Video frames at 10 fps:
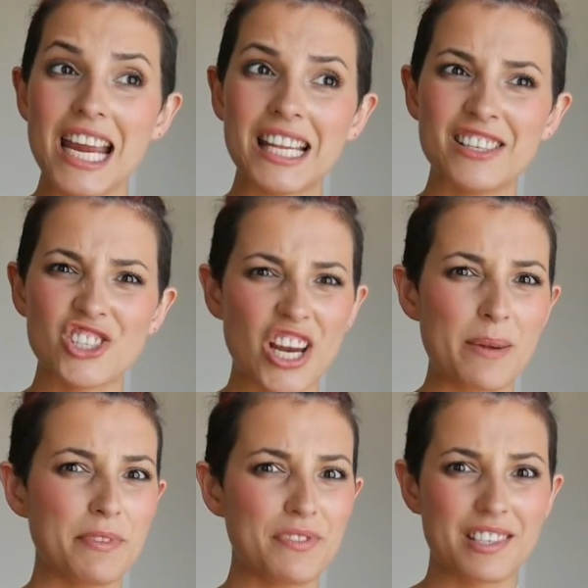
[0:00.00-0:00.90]
in the
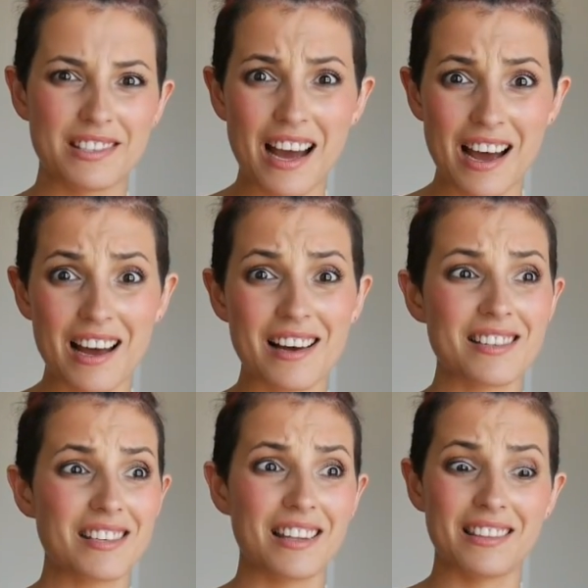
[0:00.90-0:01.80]
shape of
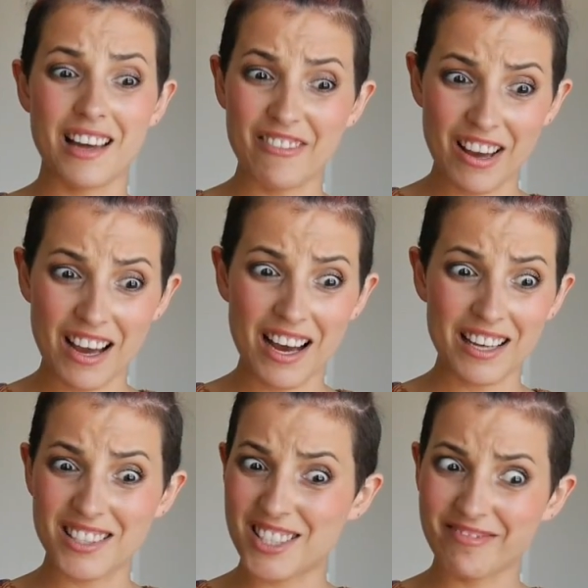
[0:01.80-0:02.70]
stars and love
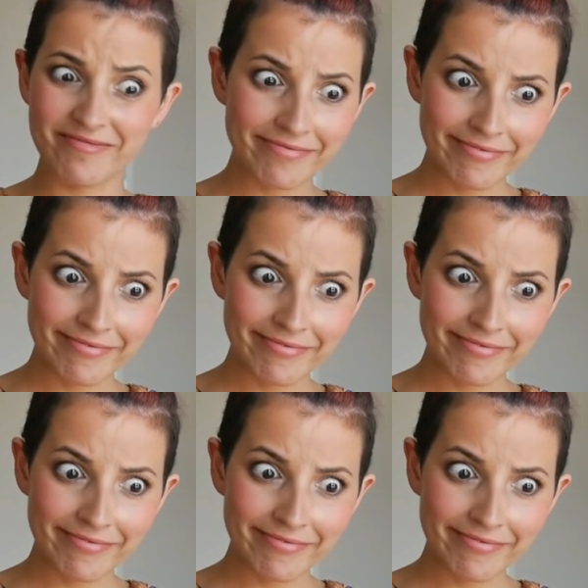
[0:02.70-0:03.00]
hearts.